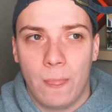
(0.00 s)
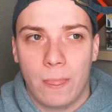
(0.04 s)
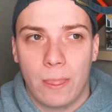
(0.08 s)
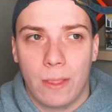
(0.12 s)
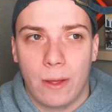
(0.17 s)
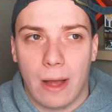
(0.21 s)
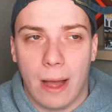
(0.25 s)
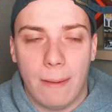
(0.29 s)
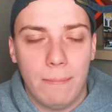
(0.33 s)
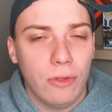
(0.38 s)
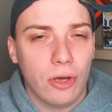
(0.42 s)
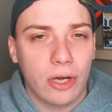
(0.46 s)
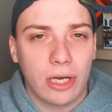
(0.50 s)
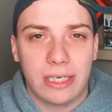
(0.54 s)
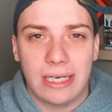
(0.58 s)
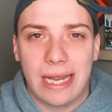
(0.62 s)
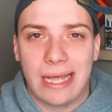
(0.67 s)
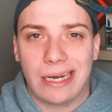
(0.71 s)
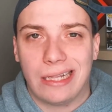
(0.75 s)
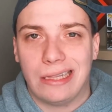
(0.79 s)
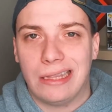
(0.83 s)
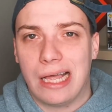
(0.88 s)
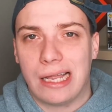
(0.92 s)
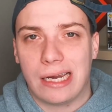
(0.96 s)
I'm looking at
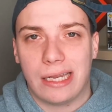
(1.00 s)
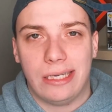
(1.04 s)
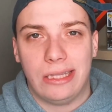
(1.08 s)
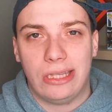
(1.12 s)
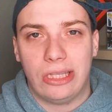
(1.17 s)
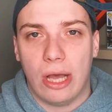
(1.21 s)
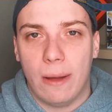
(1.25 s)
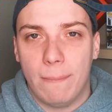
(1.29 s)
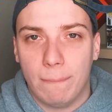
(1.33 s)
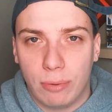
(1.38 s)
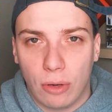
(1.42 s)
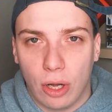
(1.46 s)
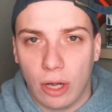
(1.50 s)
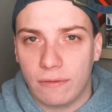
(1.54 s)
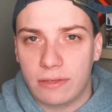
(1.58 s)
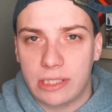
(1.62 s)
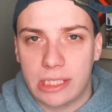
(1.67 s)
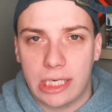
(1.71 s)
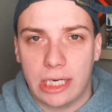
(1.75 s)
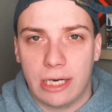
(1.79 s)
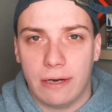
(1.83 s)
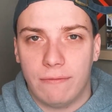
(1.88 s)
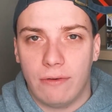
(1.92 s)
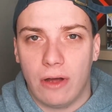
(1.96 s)
a lot of dump offs to
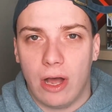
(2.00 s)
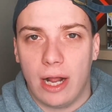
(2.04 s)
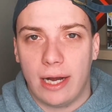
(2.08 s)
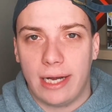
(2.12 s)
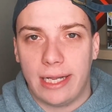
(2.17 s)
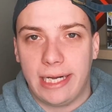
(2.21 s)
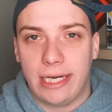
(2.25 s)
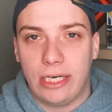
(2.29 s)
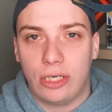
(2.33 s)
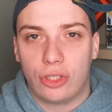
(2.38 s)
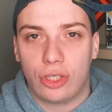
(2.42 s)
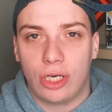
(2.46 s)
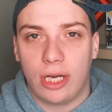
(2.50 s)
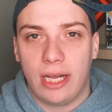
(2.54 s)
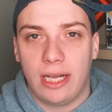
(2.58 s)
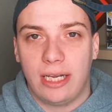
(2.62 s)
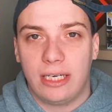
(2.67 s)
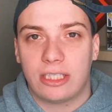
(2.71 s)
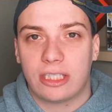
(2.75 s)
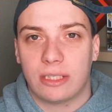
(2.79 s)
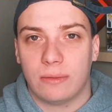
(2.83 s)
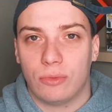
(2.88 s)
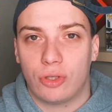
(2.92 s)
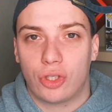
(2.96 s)
Devon A-Chain,
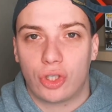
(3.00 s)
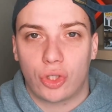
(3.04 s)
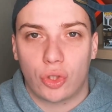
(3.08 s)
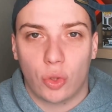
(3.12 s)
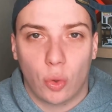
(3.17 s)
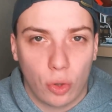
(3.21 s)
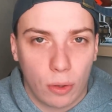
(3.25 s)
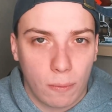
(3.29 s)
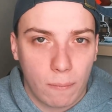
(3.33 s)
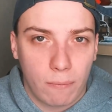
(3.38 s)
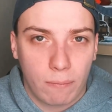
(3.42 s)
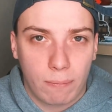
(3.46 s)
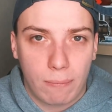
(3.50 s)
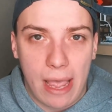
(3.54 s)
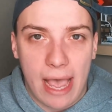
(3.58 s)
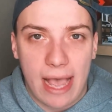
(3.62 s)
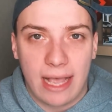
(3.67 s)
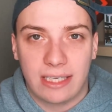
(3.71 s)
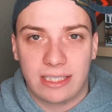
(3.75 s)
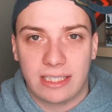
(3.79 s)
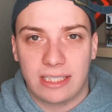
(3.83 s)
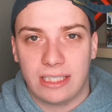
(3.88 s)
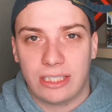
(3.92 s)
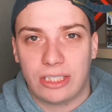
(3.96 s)
some short
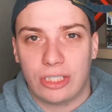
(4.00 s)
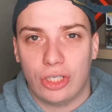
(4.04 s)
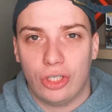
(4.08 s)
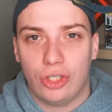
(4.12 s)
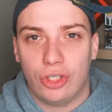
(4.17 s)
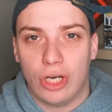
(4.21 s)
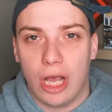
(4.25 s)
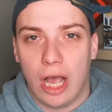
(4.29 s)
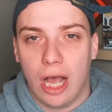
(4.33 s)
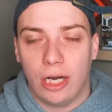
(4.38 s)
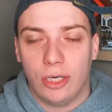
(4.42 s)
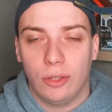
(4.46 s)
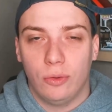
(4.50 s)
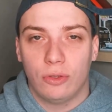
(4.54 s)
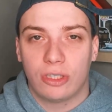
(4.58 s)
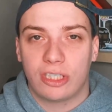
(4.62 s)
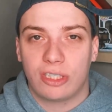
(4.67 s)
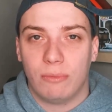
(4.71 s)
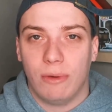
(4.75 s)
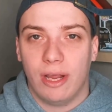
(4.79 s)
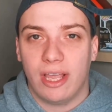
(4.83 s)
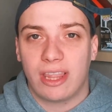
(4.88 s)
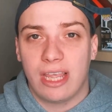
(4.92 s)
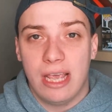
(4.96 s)
passes to Jonnu
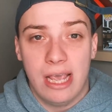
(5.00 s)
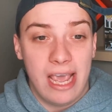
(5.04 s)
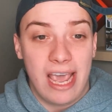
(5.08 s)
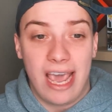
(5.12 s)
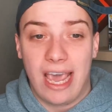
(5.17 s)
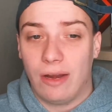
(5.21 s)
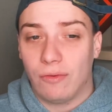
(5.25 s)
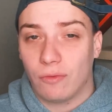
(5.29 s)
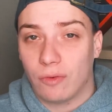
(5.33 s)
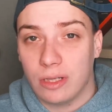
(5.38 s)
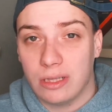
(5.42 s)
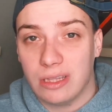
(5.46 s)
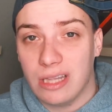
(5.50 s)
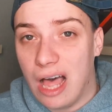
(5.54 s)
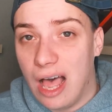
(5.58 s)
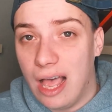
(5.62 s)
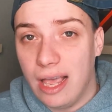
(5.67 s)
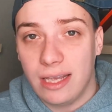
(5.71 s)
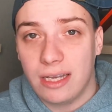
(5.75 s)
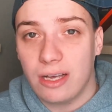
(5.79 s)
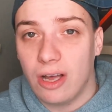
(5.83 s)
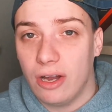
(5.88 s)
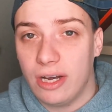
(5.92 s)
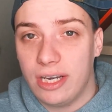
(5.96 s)
Smith, and
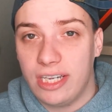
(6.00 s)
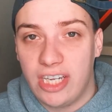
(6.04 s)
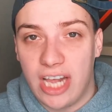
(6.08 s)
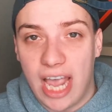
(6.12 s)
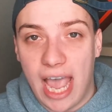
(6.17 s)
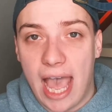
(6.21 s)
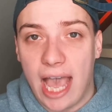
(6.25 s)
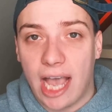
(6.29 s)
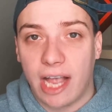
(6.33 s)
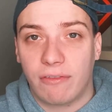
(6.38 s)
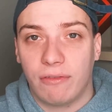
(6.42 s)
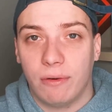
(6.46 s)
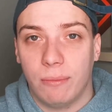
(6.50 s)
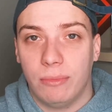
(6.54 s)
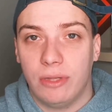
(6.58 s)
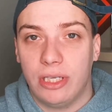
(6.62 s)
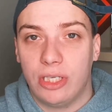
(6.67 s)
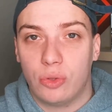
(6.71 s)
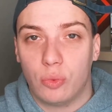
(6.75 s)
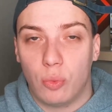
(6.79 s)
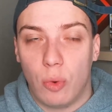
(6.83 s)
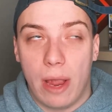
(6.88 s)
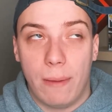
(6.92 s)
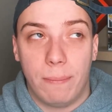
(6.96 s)
relying on Yak from these
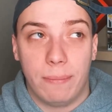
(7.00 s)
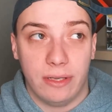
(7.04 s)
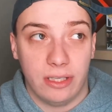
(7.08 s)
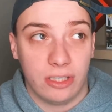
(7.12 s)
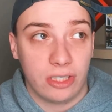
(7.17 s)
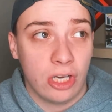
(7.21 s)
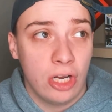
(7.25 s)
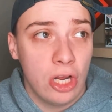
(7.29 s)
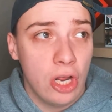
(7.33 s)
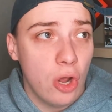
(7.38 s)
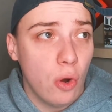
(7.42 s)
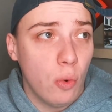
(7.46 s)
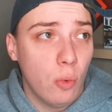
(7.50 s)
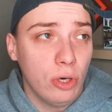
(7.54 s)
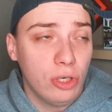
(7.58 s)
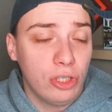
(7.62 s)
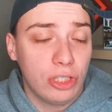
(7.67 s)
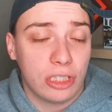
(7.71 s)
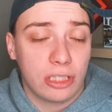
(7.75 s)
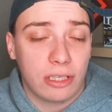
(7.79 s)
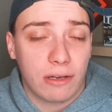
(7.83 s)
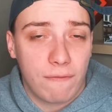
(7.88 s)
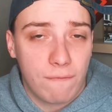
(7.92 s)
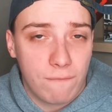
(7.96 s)
weapons, which
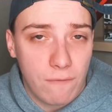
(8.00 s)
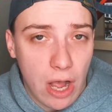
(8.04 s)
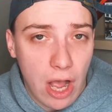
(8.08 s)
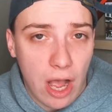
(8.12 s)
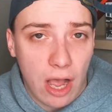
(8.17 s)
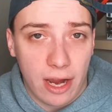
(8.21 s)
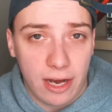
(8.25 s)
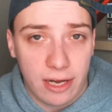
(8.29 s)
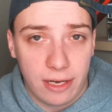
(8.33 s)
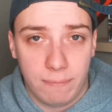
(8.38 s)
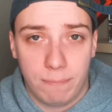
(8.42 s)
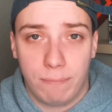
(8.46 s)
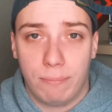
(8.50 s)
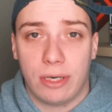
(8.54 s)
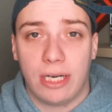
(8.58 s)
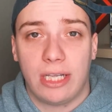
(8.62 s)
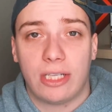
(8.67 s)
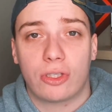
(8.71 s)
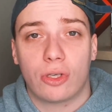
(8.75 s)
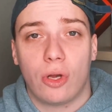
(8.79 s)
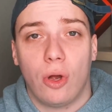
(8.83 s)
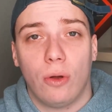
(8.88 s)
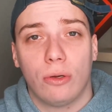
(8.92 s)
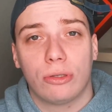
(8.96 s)
is fine, but
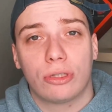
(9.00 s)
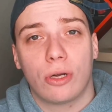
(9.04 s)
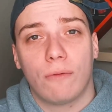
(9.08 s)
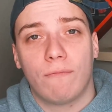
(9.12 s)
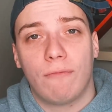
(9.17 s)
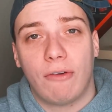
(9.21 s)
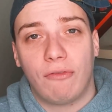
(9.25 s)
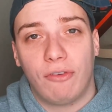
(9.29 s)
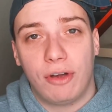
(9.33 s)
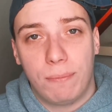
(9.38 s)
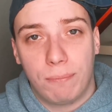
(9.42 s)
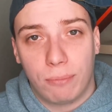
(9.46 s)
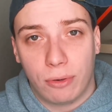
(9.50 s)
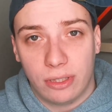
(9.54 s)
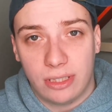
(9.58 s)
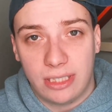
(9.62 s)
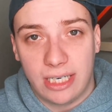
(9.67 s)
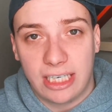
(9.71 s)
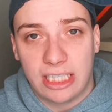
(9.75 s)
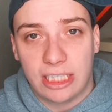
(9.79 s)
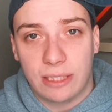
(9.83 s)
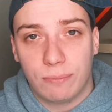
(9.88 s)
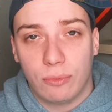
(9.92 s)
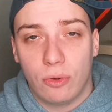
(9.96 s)
it's also very
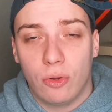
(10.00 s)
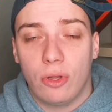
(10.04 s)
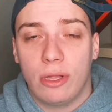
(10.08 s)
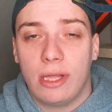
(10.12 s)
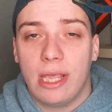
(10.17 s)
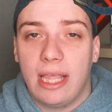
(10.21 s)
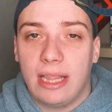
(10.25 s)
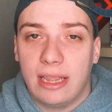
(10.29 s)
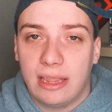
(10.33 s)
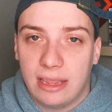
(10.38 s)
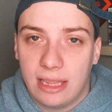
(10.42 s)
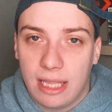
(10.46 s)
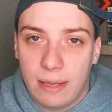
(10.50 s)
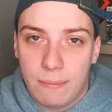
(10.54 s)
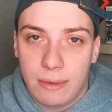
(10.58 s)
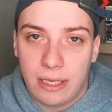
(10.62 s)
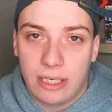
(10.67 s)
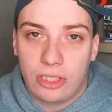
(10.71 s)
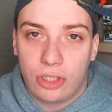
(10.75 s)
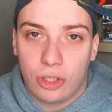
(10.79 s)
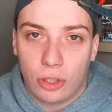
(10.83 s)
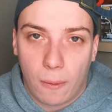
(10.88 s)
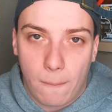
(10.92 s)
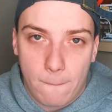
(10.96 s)
predictable and
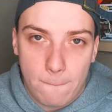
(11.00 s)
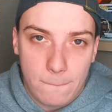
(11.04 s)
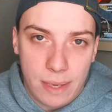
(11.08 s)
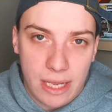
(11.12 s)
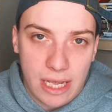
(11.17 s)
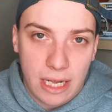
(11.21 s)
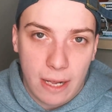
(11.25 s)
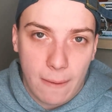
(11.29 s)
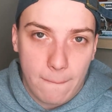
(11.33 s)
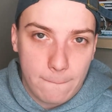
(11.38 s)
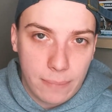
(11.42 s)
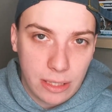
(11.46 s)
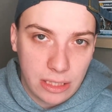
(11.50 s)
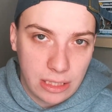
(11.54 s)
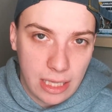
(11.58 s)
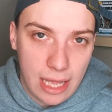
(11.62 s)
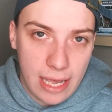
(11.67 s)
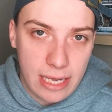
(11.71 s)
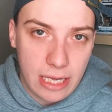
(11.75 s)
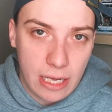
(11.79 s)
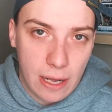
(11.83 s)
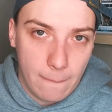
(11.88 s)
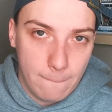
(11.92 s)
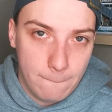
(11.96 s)
limits your big
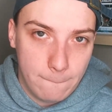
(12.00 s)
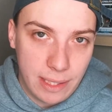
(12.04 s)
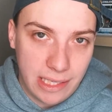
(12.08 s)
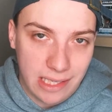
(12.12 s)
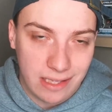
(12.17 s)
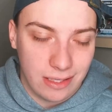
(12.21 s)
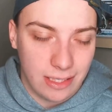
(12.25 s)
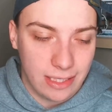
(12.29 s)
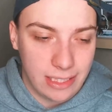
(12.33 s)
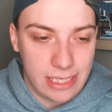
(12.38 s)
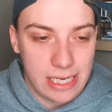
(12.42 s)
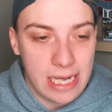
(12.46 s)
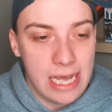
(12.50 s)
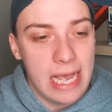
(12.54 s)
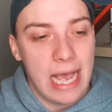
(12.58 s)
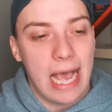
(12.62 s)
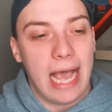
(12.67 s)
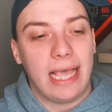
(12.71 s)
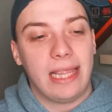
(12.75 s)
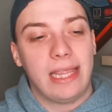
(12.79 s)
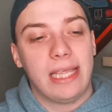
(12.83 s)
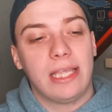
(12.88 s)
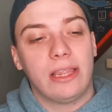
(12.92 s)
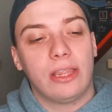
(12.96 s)
play ability. I
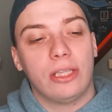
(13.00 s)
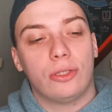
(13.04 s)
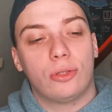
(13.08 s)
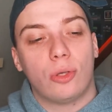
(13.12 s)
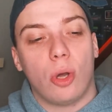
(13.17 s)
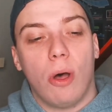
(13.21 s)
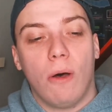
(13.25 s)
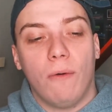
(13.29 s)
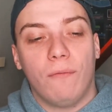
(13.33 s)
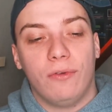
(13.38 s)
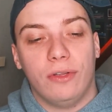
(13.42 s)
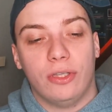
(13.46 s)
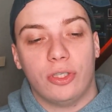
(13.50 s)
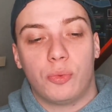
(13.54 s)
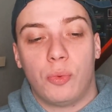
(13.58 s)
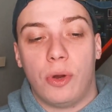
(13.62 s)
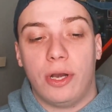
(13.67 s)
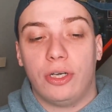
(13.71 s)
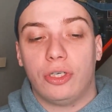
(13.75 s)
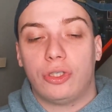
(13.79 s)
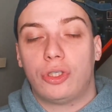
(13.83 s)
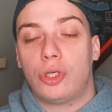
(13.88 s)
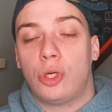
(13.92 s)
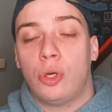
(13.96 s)
think the Dolphins
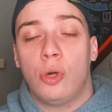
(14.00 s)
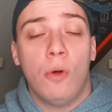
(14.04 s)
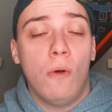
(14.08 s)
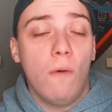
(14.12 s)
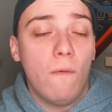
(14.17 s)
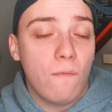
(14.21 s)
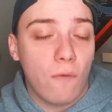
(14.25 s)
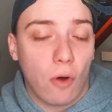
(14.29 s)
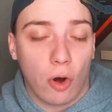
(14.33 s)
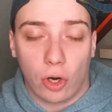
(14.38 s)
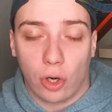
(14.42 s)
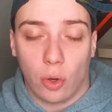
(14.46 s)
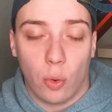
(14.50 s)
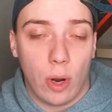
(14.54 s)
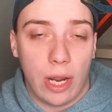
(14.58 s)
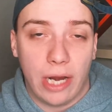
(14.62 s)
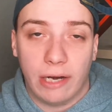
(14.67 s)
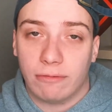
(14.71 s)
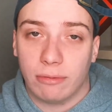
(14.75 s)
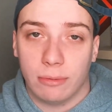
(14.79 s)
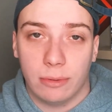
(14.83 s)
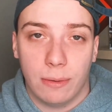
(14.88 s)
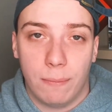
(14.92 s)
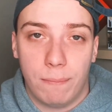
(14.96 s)
went too far away
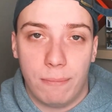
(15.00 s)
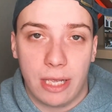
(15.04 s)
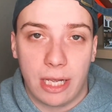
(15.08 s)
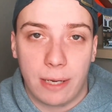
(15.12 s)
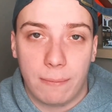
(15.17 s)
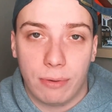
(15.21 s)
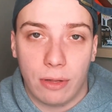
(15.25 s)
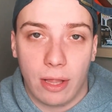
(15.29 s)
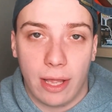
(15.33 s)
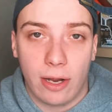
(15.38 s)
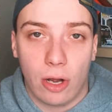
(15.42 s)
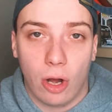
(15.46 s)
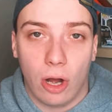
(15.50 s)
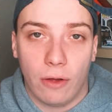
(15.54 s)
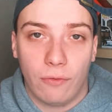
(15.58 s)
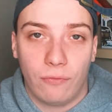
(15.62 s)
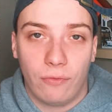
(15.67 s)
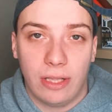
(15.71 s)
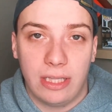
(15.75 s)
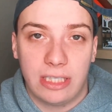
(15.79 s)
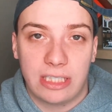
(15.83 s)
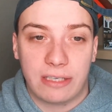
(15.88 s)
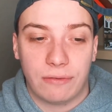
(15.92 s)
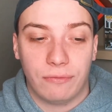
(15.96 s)
from the big play
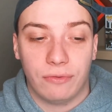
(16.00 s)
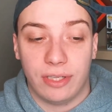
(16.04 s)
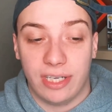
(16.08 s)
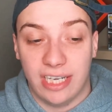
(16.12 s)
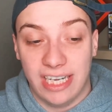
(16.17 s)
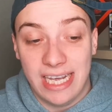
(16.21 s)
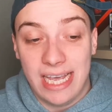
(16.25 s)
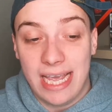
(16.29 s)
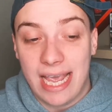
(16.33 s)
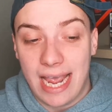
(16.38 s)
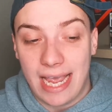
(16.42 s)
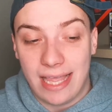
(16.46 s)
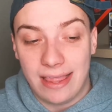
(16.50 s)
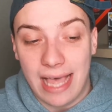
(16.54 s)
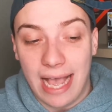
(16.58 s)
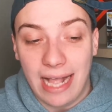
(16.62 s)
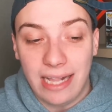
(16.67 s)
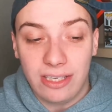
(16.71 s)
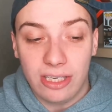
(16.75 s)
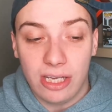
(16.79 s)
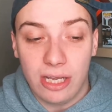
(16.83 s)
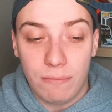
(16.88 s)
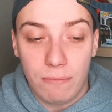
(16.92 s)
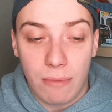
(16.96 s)
offensively, and that's
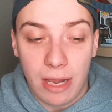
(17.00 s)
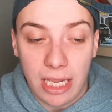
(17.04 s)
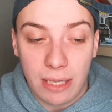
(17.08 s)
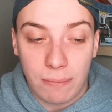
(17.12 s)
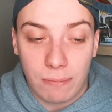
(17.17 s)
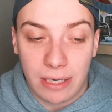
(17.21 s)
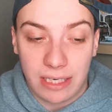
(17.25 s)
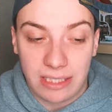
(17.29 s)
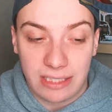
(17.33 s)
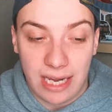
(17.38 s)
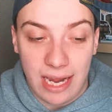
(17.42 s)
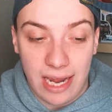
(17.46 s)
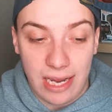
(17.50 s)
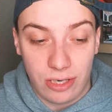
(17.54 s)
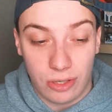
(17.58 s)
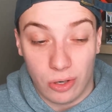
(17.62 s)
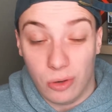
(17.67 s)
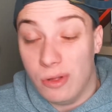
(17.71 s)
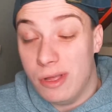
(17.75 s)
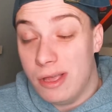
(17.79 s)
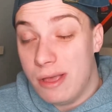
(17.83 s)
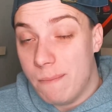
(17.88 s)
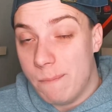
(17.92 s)
on Mike McDaniel.